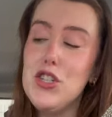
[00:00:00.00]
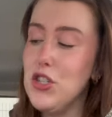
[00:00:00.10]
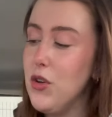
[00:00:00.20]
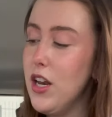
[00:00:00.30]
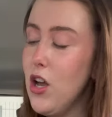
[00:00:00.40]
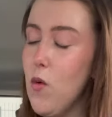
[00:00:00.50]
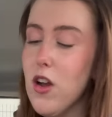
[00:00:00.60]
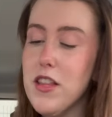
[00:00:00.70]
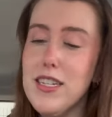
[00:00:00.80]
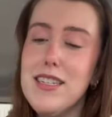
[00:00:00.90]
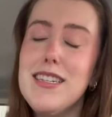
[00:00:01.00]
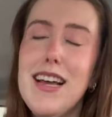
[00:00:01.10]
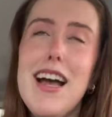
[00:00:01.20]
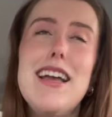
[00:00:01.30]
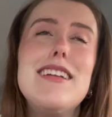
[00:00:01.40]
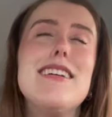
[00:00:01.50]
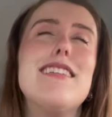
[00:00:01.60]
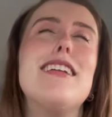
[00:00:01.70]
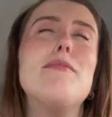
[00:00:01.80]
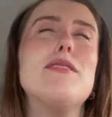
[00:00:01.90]
So gonna go work on that tonight. And
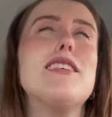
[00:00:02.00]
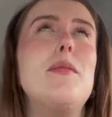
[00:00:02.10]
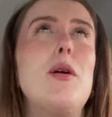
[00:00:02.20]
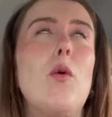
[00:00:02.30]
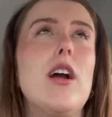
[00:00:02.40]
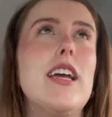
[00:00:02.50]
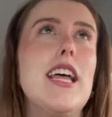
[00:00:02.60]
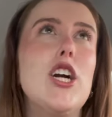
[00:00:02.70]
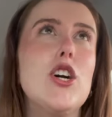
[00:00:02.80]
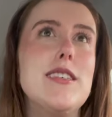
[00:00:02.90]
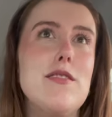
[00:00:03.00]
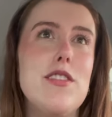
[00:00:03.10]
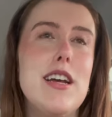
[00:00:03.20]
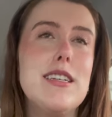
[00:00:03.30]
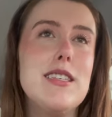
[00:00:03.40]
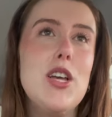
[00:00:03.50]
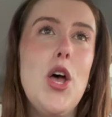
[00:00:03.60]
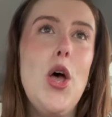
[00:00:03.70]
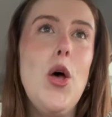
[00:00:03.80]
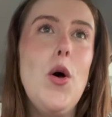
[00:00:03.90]
then I'm just gonna be working like crazy for the next
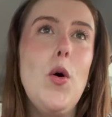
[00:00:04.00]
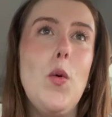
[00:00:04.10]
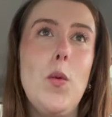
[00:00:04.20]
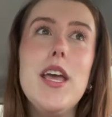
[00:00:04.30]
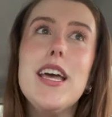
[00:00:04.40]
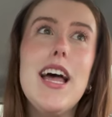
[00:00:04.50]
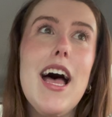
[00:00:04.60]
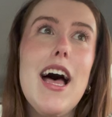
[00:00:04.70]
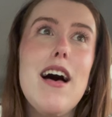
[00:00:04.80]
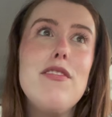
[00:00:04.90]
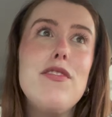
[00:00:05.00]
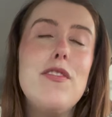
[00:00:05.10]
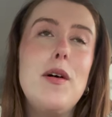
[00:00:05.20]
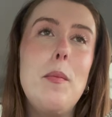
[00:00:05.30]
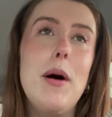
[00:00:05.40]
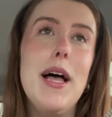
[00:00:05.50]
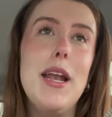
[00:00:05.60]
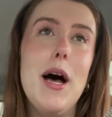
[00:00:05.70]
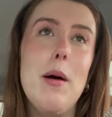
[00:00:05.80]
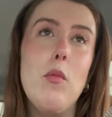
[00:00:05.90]
week and a half, but
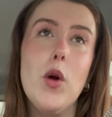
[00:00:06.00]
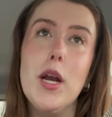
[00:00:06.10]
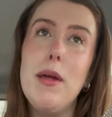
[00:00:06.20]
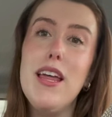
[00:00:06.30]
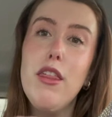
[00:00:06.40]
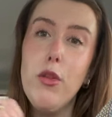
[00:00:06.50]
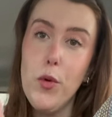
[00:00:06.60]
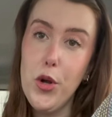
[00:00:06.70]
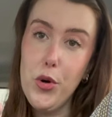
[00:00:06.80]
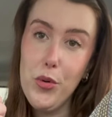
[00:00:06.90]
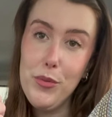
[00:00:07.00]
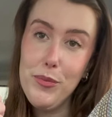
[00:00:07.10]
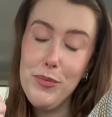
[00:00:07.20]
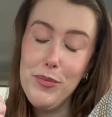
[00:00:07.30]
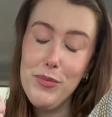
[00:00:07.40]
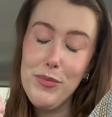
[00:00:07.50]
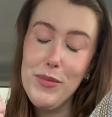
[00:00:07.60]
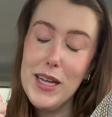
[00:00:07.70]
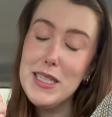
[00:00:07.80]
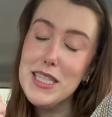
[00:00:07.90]
um, we're gonna make it through
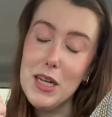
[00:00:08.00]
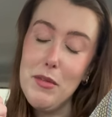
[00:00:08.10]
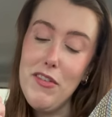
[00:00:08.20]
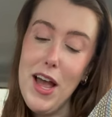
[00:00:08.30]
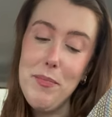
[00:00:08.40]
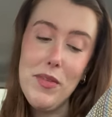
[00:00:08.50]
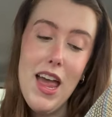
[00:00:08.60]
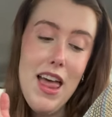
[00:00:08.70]
gonna be fine.